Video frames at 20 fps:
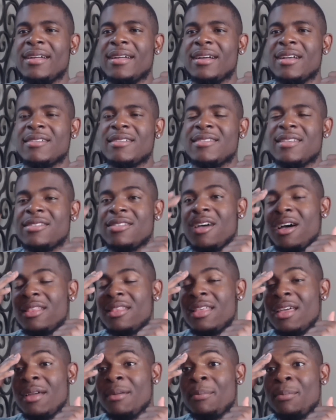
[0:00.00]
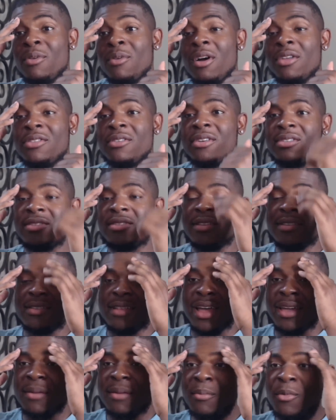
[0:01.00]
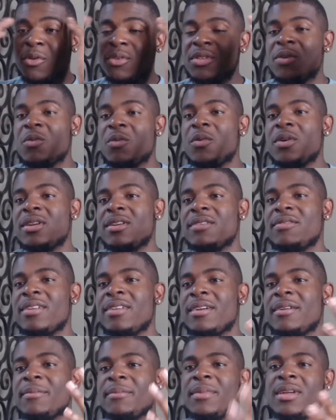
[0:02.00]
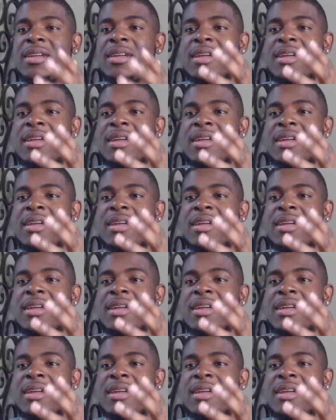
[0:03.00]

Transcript: Because I thought that brothers is like more than one of them.